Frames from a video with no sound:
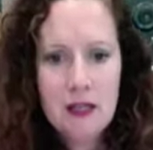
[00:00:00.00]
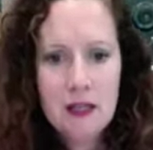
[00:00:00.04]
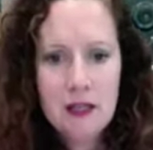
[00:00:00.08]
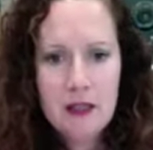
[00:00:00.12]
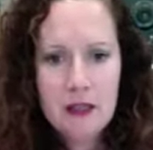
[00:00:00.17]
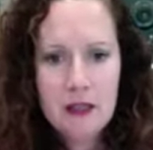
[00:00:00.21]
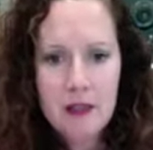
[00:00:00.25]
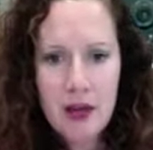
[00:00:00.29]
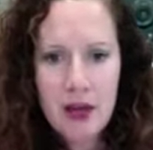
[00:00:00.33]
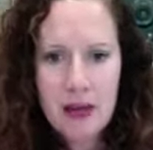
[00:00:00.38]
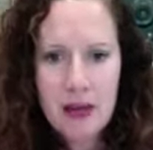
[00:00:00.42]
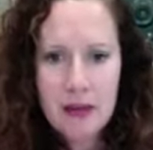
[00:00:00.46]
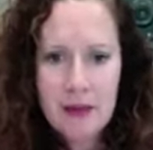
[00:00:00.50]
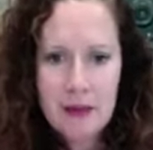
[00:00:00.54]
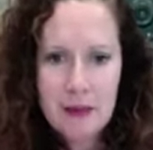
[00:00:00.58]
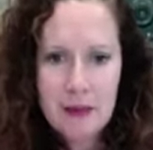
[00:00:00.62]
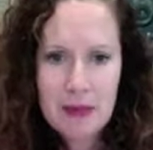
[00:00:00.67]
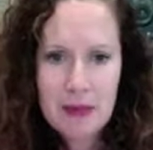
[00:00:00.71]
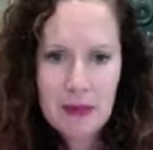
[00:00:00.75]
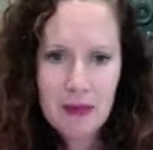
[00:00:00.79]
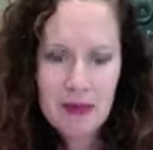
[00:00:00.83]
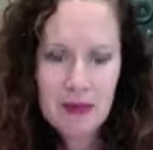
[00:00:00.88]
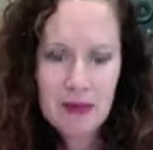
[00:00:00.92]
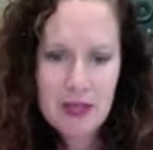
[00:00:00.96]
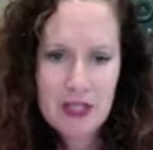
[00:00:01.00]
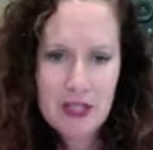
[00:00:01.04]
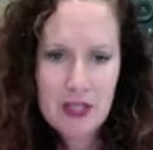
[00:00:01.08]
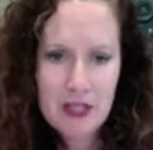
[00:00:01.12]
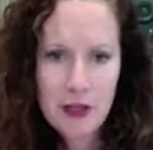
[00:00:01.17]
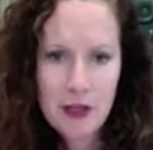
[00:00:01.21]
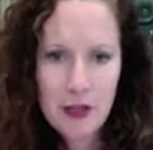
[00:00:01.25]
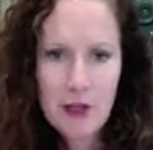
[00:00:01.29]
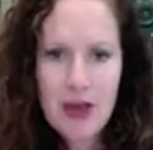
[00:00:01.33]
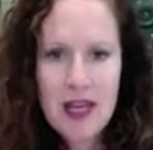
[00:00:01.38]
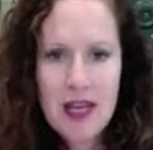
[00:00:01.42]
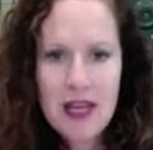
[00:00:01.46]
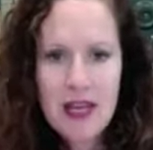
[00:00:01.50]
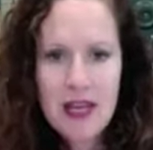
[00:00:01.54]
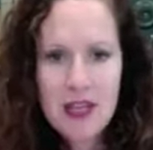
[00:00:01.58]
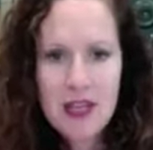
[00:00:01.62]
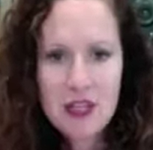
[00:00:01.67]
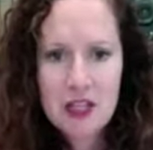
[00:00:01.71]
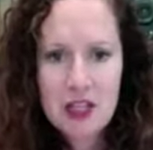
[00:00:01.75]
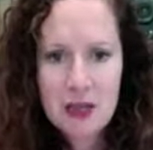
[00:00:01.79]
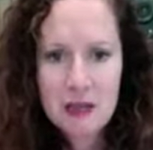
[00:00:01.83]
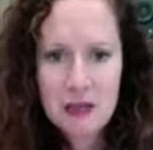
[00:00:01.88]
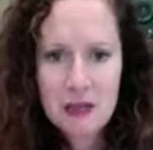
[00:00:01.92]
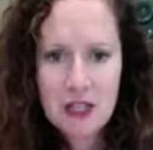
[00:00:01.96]
how many people visited your
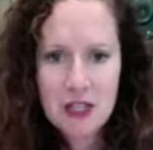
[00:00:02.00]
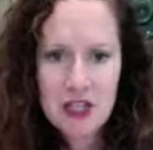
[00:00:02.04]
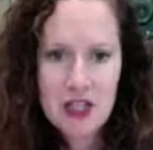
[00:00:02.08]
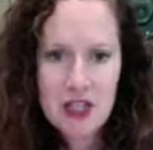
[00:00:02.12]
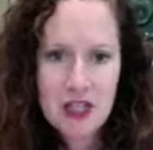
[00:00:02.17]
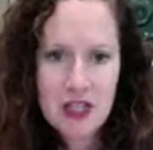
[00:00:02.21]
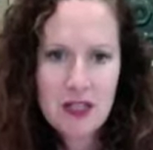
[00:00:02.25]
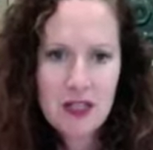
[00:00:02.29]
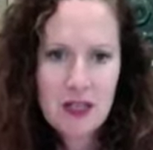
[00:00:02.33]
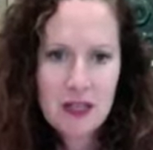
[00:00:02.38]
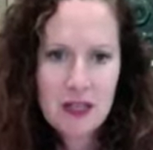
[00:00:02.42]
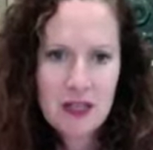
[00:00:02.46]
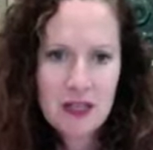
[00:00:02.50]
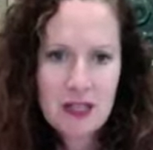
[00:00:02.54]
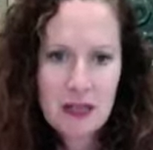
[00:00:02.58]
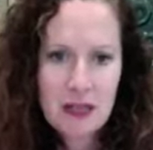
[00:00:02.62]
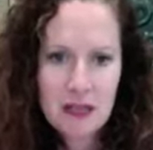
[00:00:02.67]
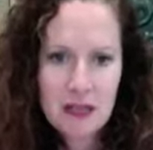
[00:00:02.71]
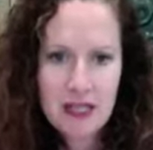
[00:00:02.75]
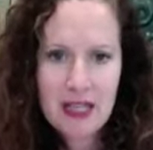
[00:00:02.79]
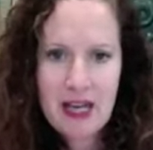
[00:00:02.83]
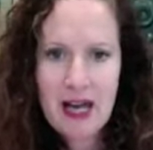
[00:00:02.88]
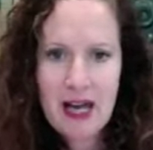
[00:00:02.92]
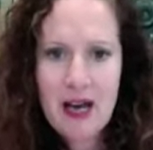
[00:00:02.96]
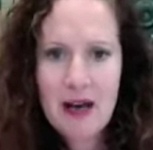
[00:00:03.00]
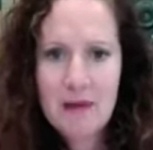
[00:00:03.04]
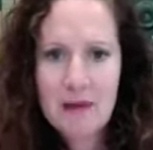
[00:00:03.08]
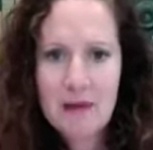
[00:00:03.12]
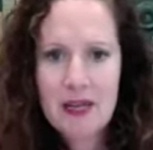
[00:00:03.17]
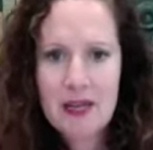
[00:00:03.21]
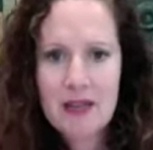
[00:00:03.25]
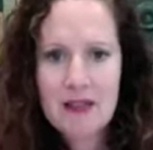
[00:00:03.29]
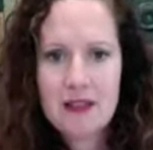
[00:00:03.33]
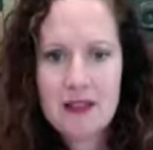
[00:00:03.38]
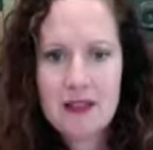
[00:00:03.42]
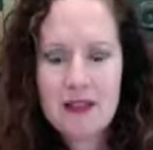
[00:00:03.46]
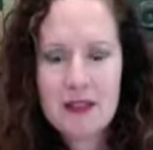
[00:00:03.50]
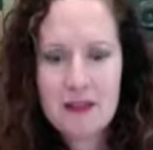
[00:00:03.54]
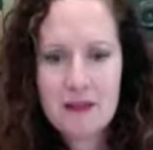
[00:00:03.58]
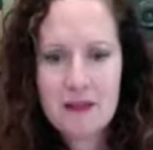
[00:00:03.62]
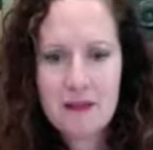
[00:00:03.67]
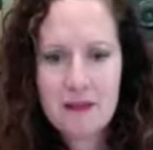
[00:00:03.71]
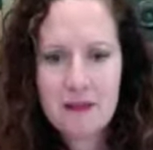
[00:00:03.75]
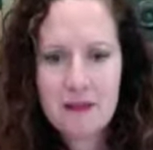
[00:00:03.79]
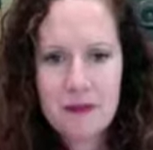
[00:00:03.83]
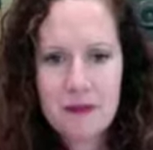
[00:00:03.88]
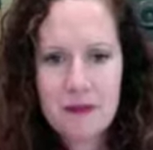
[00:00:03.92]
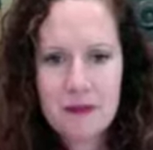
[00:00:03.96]
page, how many shares, how many comments,
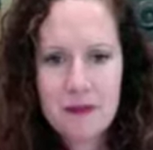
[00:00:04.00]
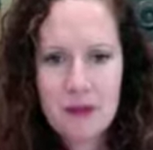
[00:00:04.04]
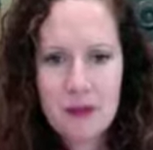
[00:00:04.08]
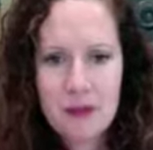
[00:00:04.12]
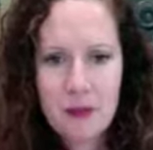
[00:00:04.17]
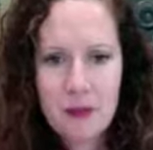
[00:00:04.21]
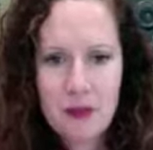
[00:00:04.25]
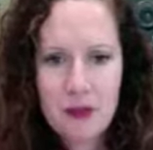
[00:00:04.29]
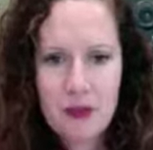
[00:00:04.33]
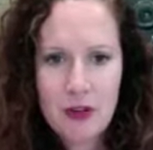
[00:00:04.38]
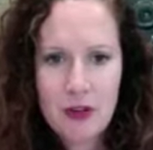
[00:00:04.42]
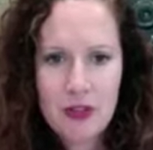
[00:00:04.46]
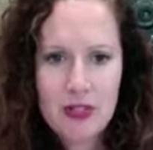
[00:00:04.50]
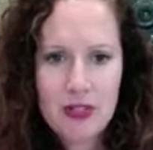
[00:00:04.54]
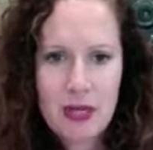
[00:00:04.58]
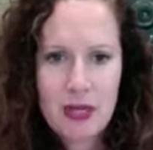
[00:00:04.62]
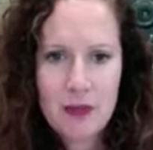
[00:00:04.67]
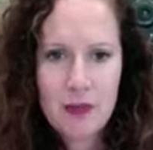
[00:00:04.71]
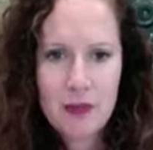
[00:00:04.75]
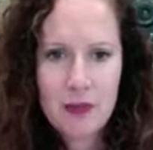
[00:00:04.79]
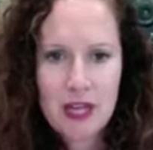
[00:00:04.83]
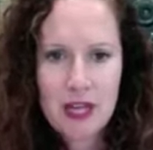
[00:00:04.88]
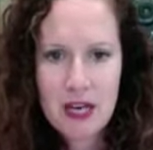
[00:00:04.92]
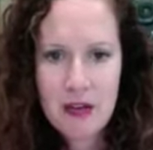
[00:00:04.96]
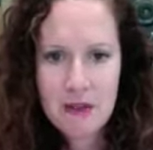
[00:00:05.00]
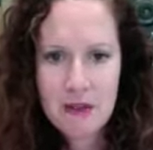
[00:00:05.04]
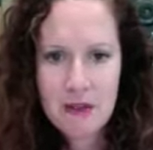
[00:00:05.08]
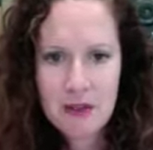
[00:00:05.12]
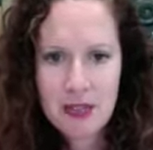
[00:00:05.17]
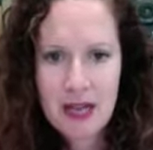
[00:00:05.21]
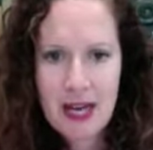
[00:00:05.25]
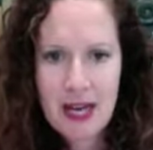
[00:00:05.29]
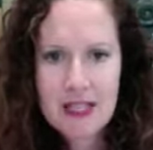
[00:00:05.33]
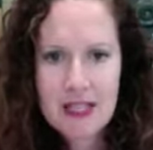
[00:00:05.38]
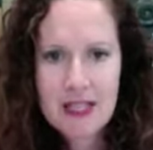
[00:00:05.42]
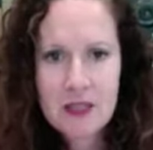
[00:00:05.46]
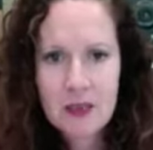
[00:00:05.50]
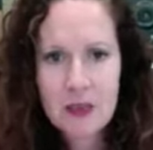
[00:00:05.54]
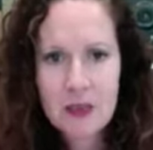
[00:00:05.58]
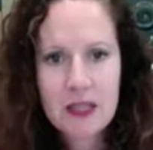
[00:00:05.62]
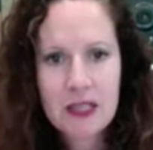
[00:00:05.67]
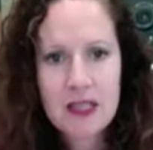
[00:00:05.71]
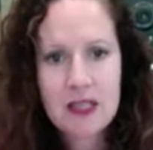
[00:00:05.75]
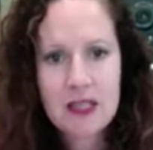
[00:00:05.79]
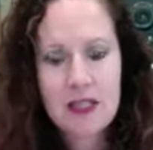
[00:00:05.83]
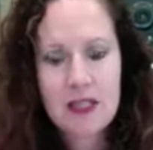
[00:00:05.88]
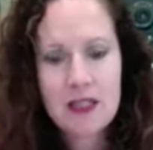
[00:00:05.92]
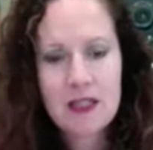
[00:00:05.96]
whether it's up or down for last
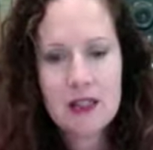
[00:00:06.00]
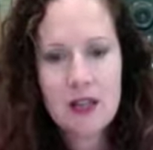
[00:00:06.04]
week.